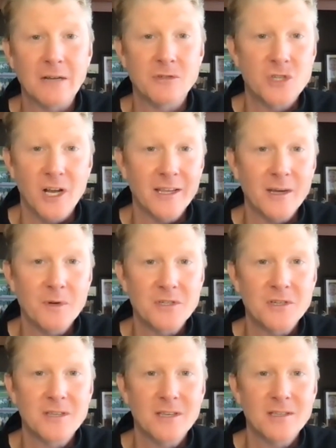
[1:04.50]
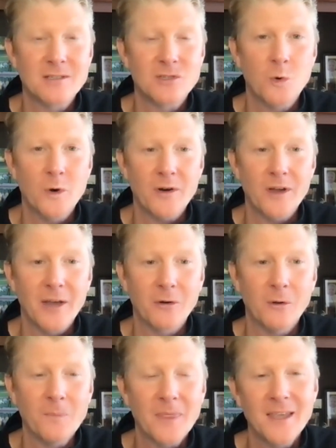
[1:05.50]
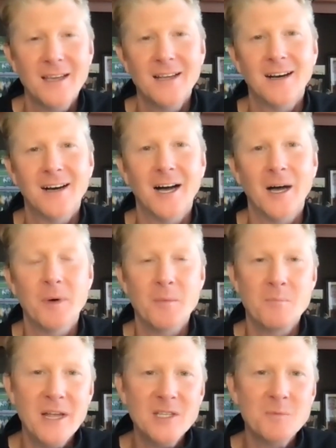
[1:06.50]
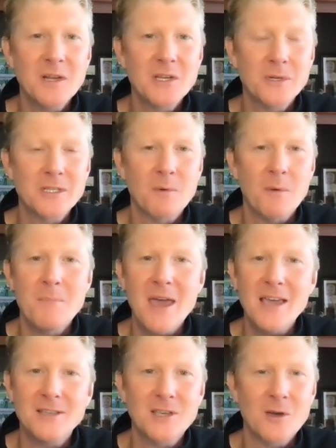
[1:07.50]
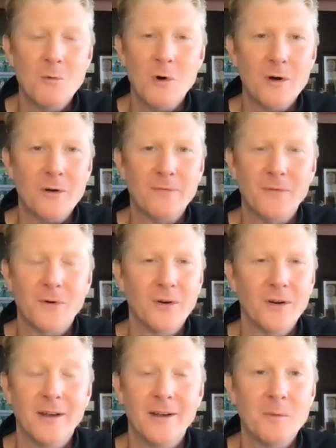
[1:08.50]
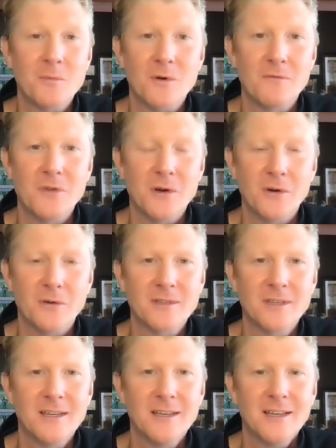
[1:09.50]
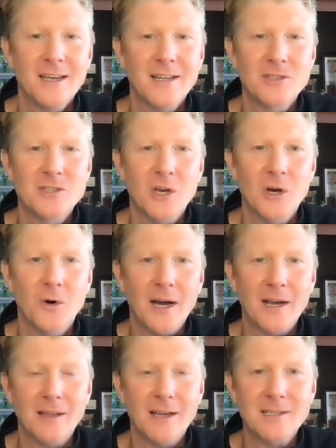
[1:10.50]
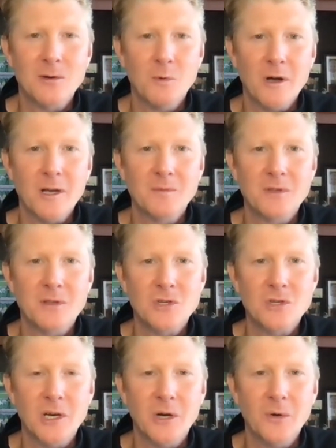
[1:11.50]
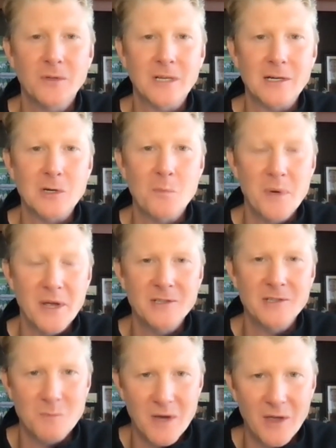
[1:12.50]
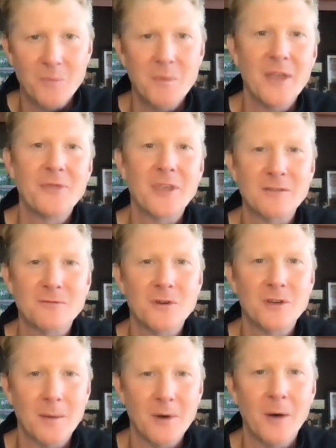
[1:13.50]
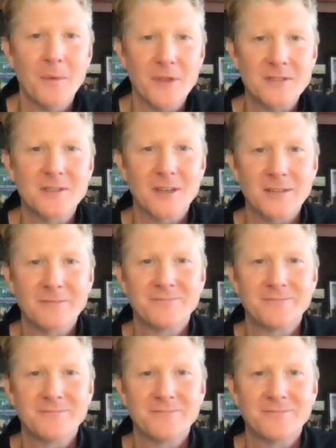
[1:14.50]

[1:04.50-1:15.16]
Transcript: Jelly, which is his Twitter handle. But Ben's been doing some amazing work for a number of years. And so I'd like to welcome to the show, Dr. Ben Smith. Ben, thanks for coming on with us today.